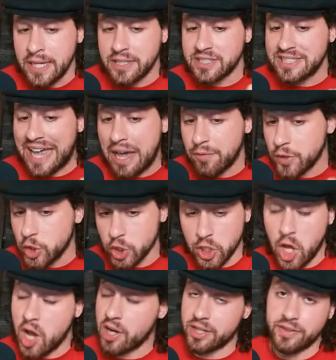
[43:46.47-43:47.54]
savage
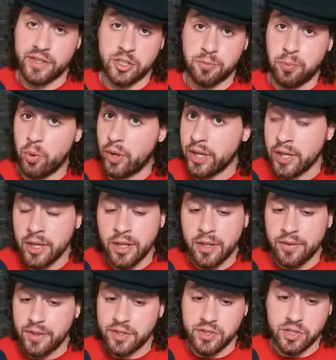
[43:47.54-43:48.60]
lock at this point,
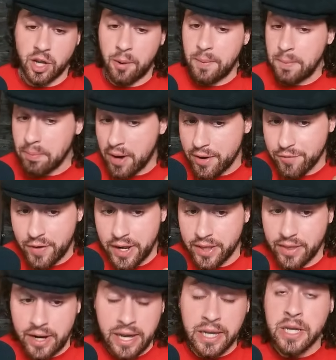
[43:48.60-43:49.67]
this is going to be probably fight of
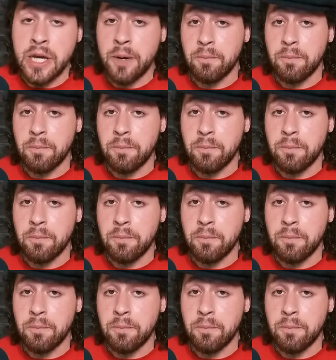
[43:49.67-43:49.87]
the night.